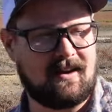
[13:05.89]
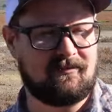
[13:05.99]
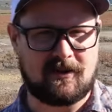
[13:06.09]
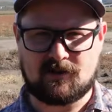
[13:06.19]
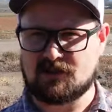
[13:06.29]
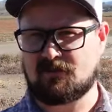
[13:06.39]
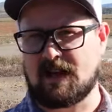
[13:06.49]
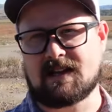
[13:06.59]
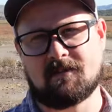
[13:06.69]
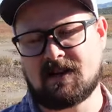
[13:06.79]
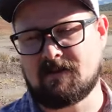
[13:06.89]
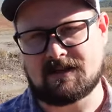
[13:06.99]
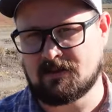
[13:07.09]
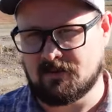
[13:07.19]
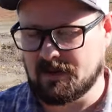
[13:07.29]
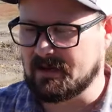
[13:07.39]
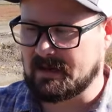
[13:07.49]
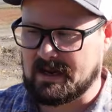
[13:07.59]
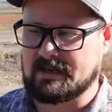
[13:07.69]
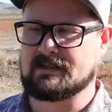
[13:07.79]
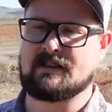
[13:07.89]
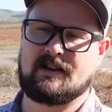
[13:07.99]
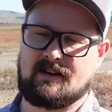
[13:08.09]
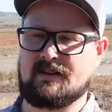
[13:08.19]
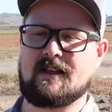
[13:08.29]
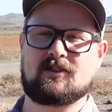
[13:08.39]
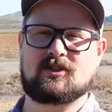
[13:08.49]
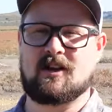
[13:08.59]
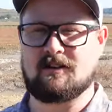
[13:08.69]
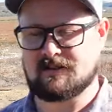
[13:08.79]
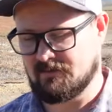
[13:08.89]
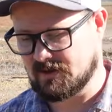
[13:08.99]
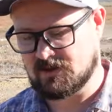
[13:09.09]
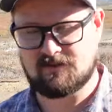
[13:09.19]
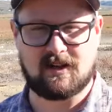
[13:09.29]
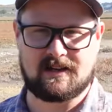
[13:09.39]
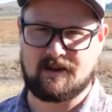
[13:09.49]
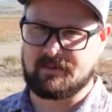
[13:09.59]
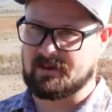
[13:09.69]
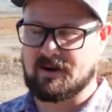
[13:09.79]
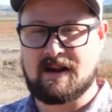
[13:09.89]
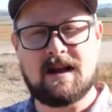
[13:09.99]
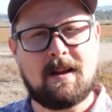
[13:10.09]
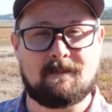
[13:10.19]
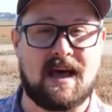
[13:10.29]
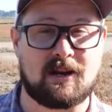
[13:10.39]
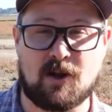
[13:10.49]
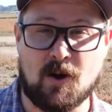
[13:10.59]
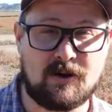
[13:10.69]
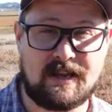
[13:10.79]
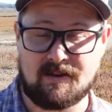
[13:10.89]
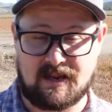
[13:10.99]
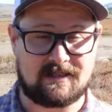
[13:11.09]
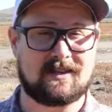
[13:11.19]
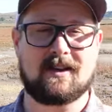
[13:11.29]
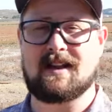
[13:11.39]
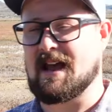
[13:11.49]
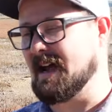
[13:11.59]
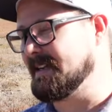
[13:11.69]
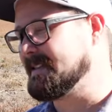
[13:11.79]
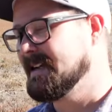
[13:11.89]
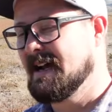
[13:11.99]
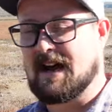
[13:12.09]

Ventures Fly Company makes some really good hats. Another shout out to Ventures Fly Company, right? Patagonia makes good hats.